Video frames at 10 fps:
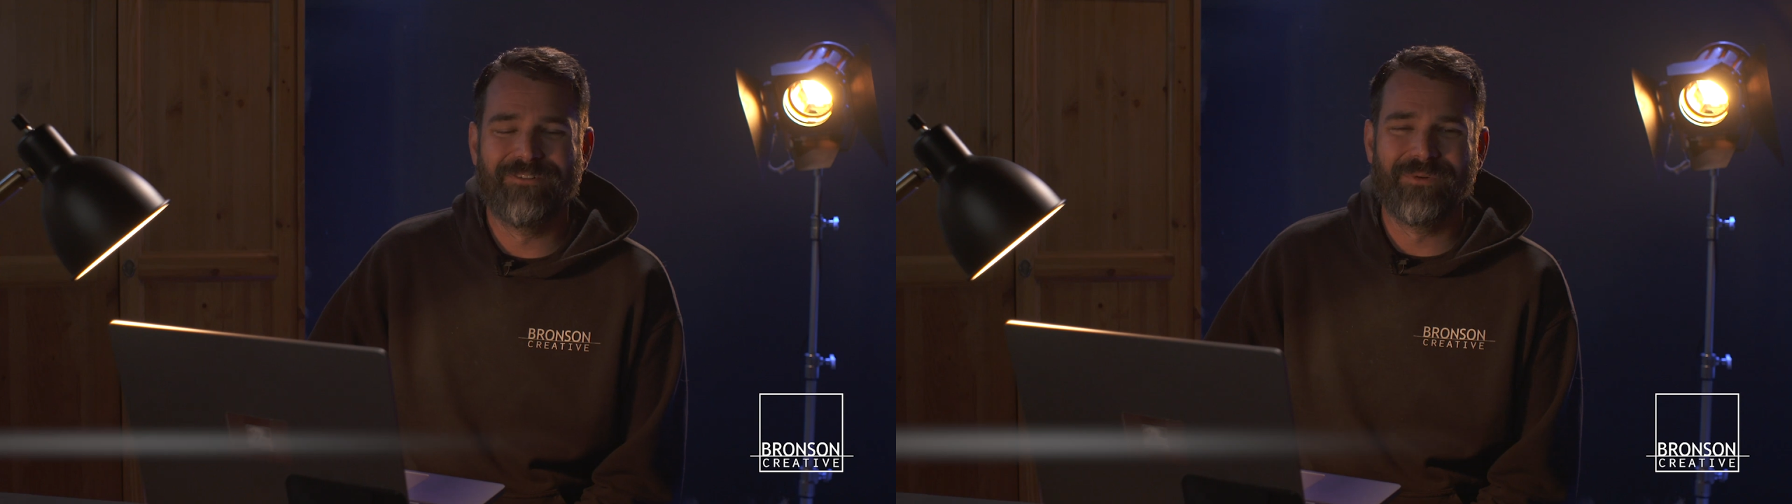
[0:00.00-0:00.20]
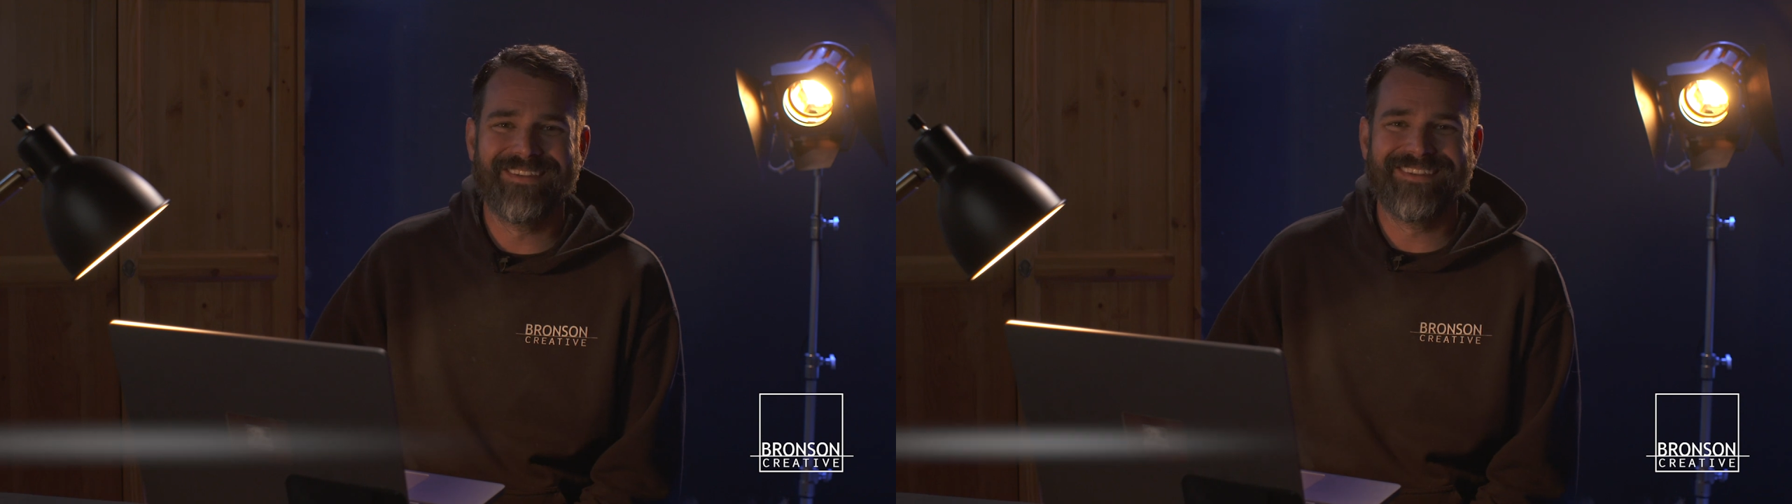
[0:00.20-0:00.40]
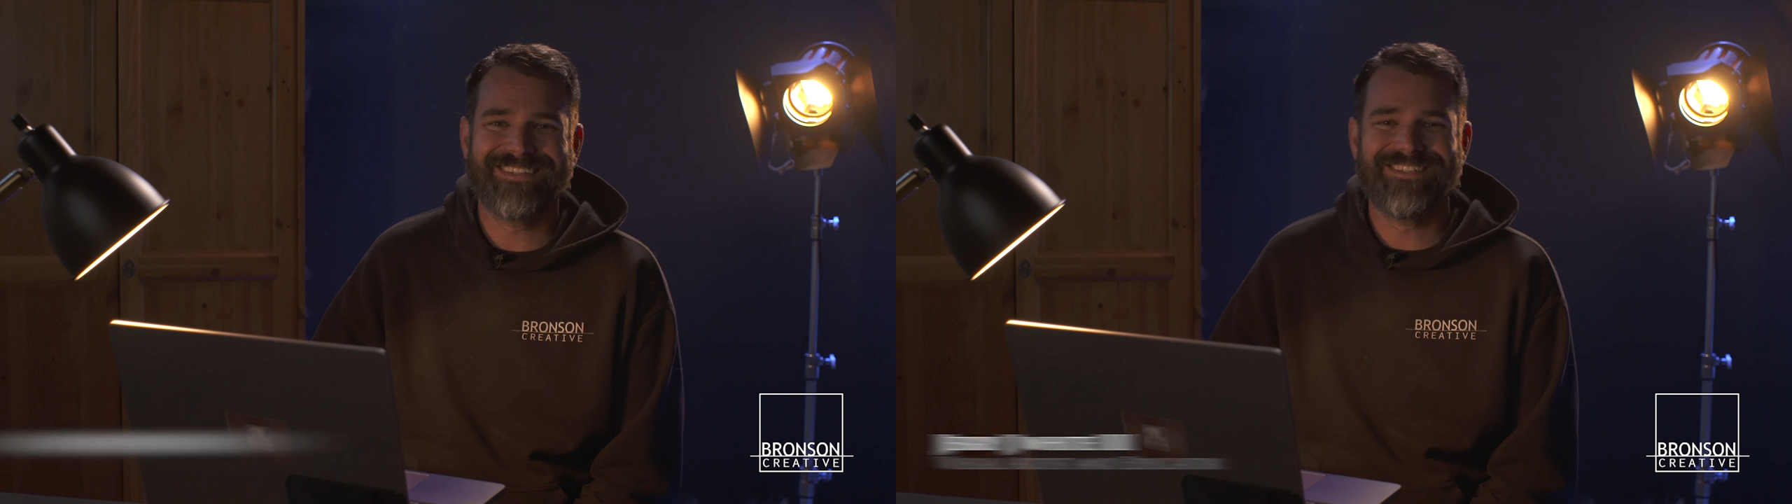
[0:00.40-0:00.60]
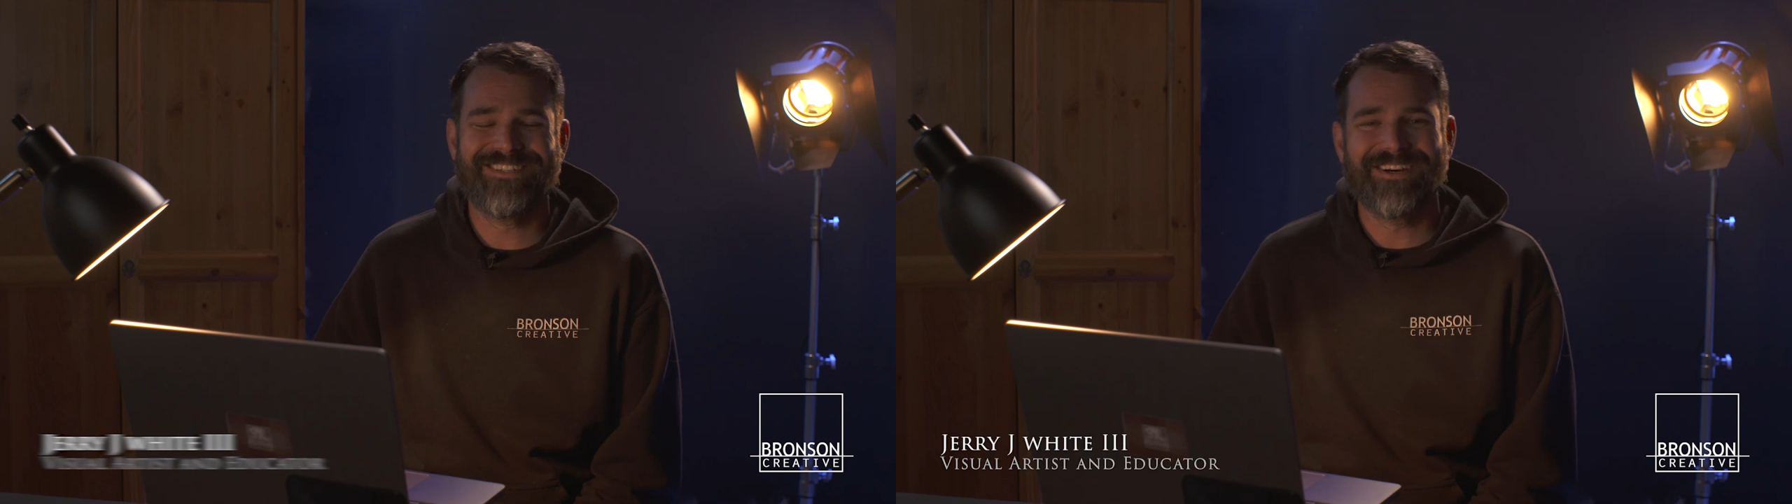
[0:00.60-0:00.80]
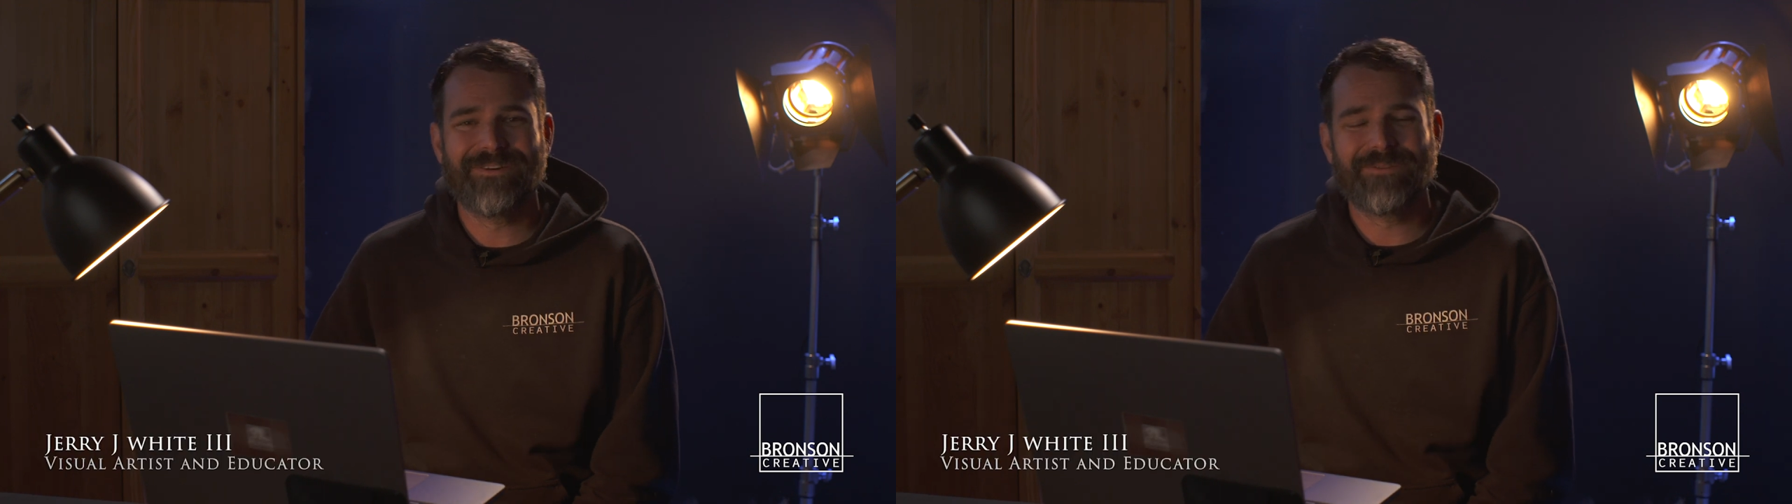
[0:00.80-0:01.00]
everyone, this is
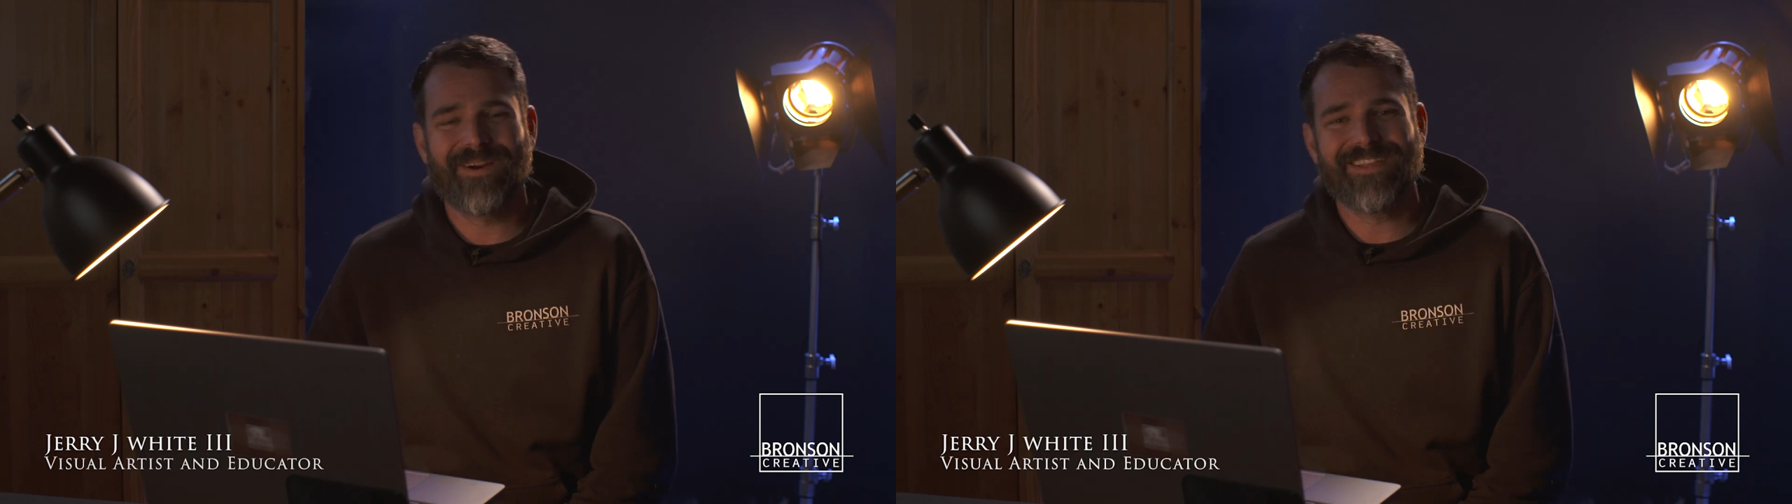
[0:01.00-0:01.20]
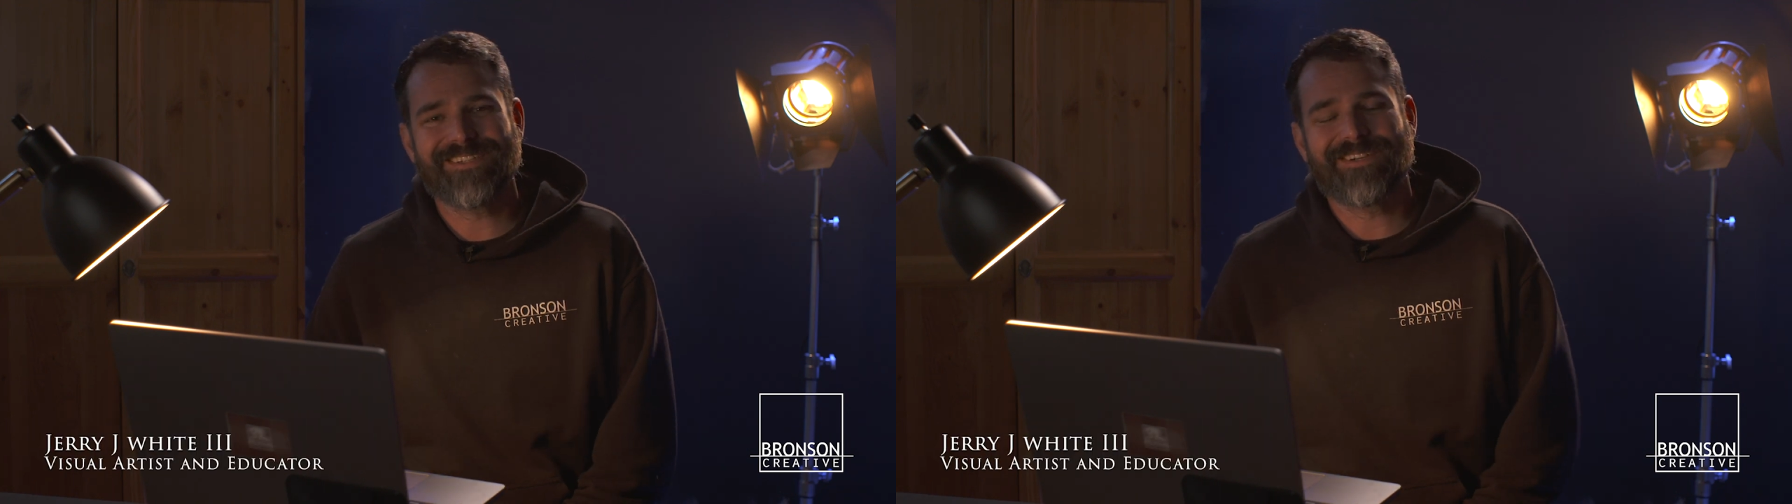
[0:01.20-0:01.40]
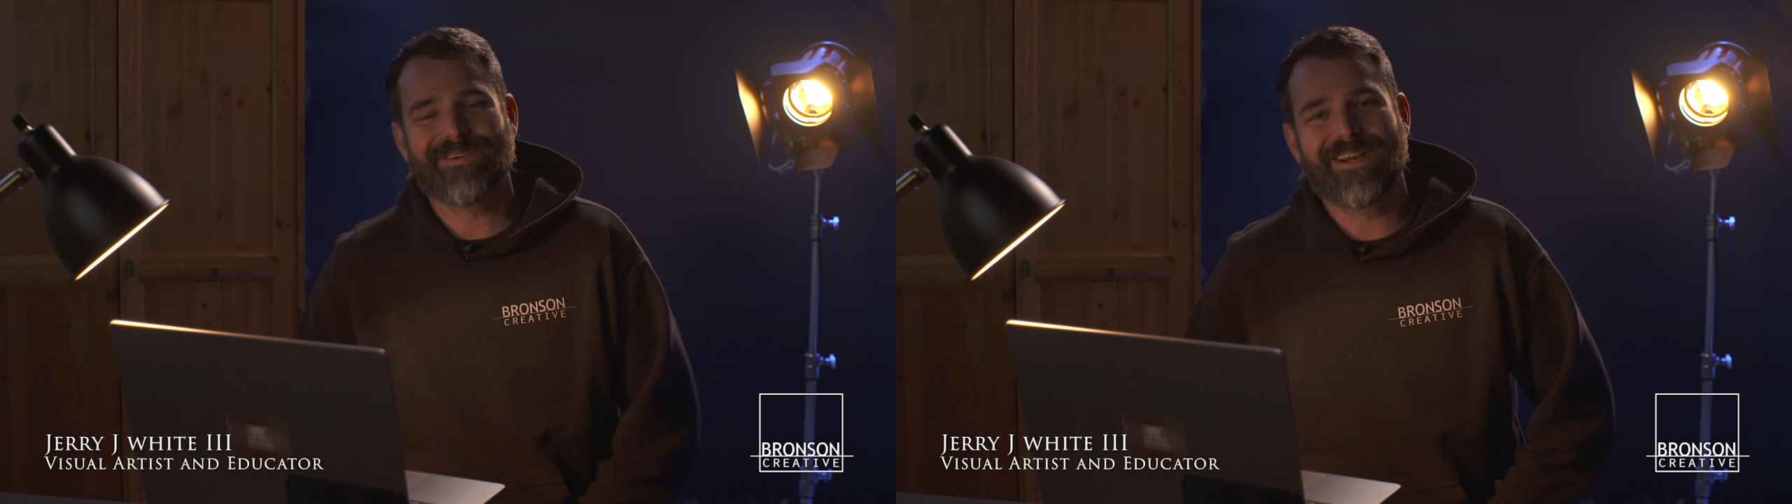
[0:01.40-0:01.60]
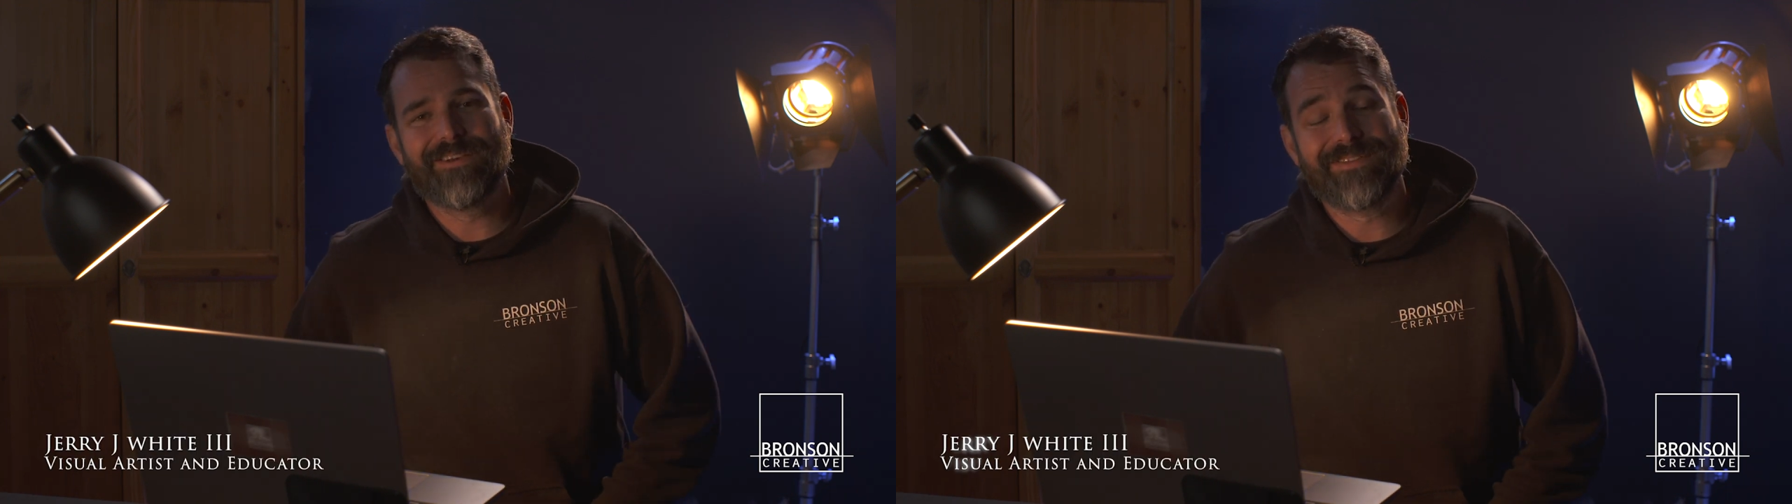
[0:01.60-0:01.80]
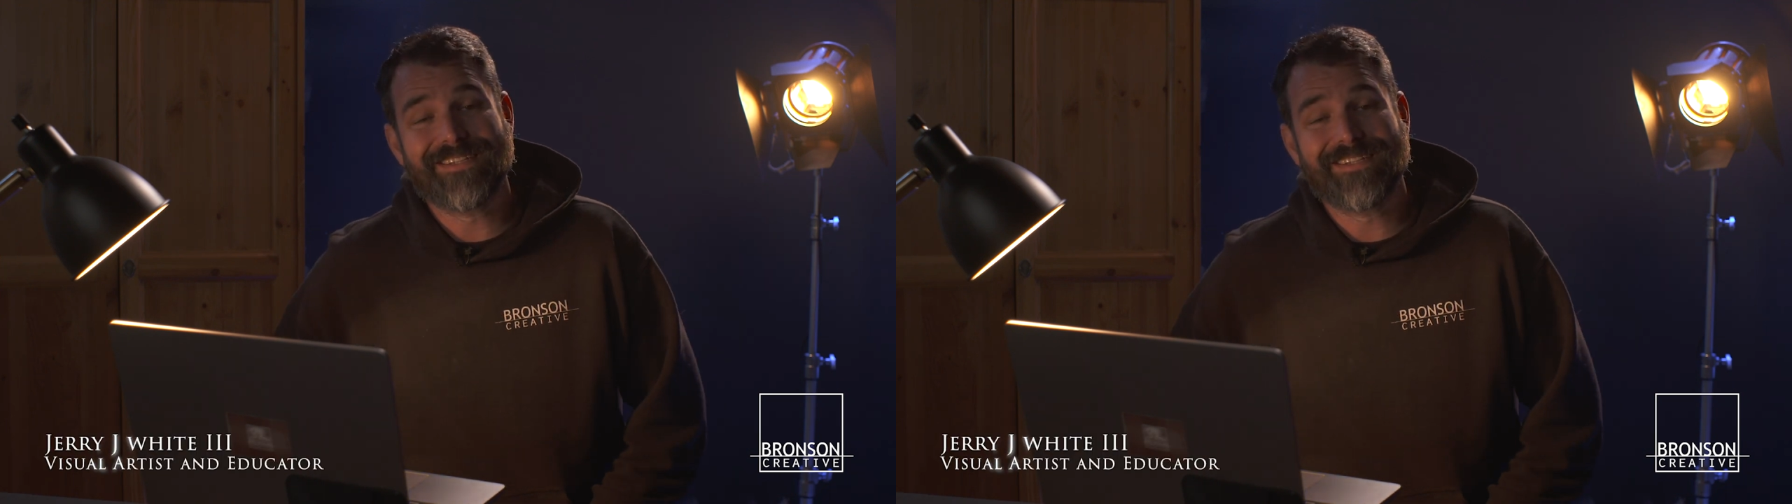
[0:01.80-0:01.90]
Jerry with Bronson Creative,